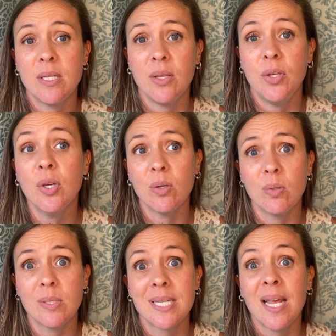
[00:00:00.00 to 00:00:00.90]
to
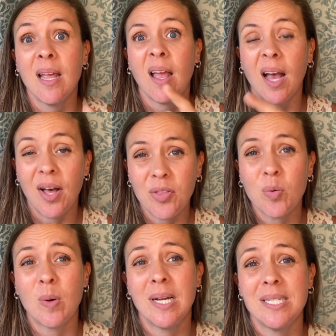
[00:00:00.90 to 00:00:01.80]
use,
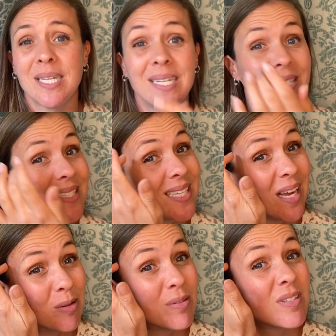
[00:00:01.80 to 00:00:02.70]
otherwise it
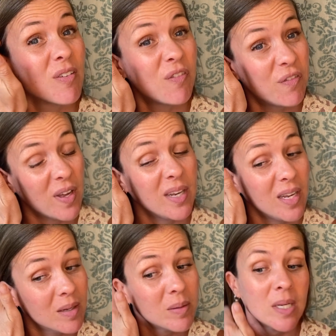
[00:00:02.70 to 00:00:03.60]
sounds funny.